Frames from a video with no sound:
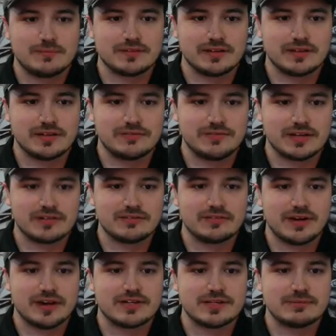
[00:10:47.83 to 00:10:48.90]
an effective
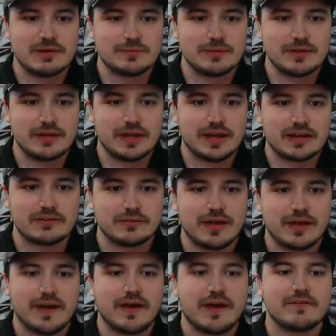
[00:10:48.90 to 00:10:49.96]
strategy might be to actually
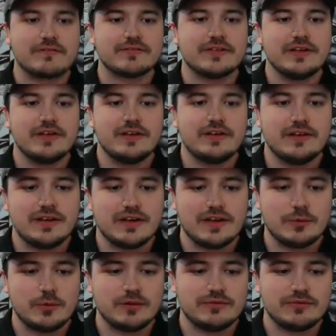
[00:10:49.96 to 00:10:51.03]
have
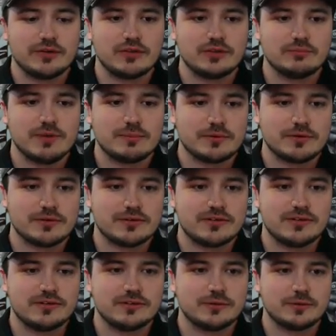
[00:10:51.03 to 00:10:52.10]
one of your guild
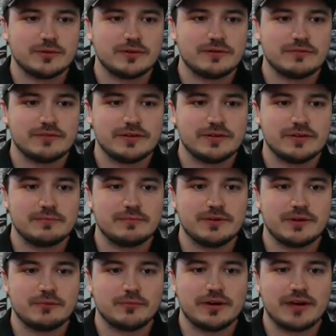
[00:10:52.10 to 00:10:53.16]
members sort of,
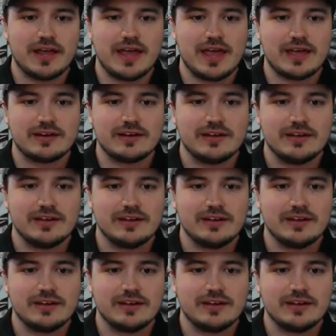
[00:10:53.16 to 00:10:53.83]
you know, run ahead,